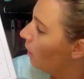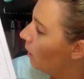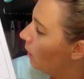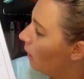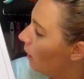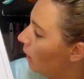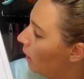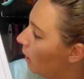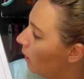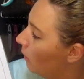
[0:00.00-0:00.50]

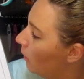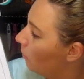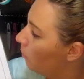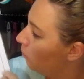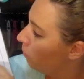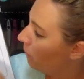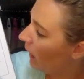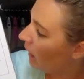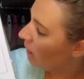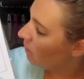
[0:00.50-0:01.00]

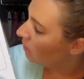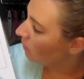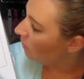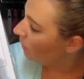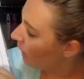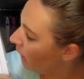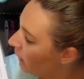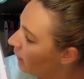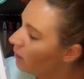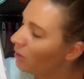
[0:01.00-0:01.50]

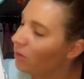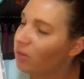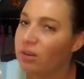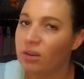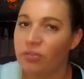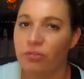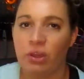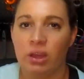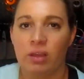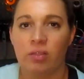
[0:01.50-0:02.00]
pacifiers,
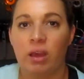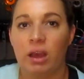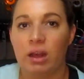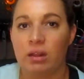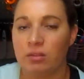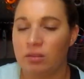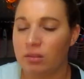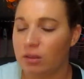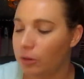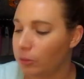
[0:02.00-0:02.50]
stuff like
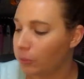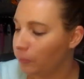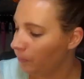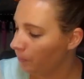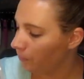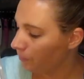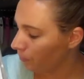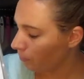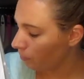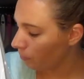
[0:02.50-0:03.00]
that. So
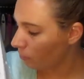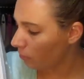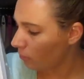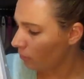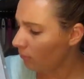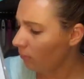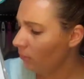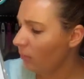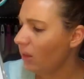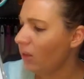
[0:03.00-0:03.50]

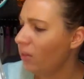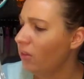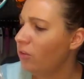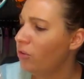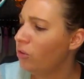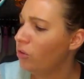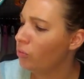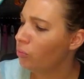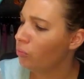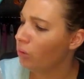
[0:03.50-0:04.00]

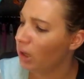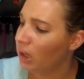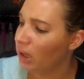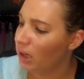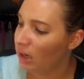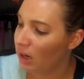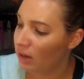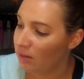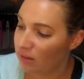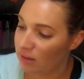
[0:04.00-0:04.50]
this is really
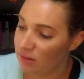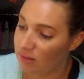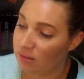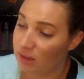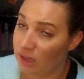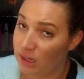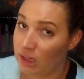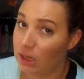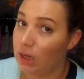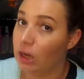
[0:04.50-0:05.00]
nice. It's
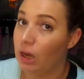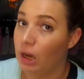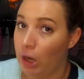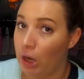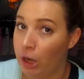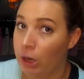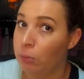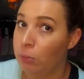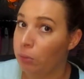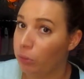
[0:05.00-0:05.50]

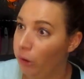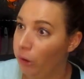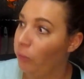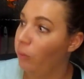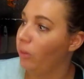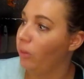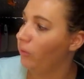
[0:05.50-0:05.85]
on point with